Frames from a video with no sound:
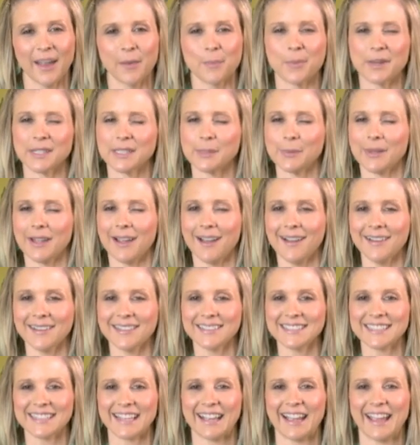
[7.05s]
But to be
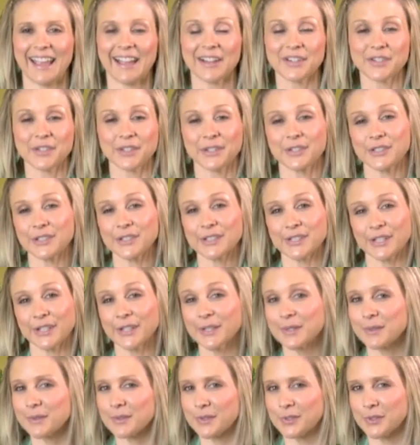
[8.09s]
honest, I actually just took